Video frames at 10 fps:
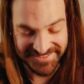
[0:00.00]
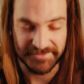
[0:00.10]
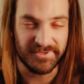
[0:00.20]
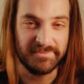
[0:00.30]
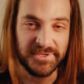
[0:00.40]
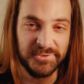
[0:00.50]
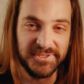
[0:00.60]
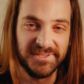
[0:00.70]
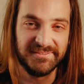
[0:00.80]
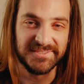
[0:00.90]
Sometimes I
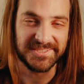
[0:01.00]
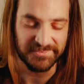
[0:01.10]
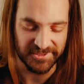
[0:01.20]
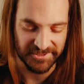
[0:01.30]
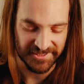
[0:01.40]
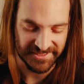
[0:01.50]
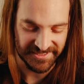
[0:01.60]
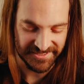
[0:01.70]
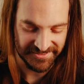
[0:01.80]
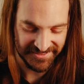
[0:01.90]
really love this
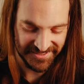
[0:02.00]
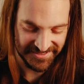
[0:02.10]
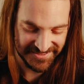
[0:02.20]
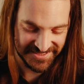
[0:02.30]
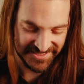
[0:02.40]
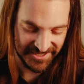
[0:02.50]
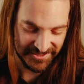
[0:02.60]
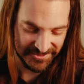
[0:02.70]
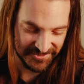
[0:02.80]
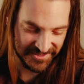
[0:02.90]
community.
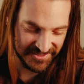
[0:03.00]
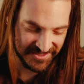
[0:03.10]
So